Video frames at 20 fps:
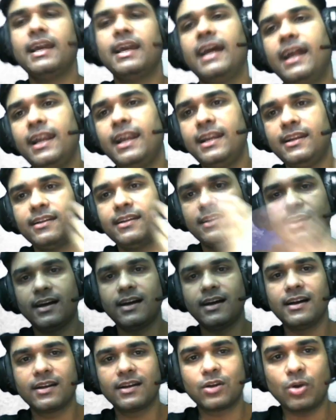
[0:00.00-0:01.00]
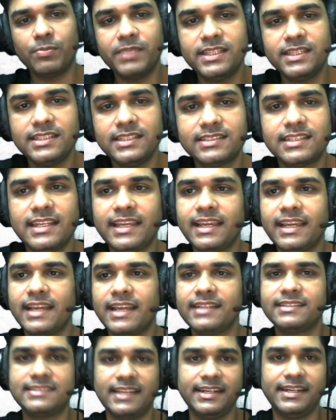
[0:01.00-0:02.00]
this link
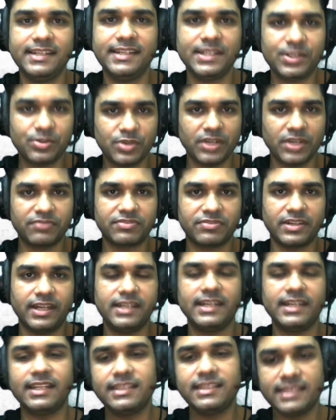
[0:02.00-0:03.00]
and send it to a friend, and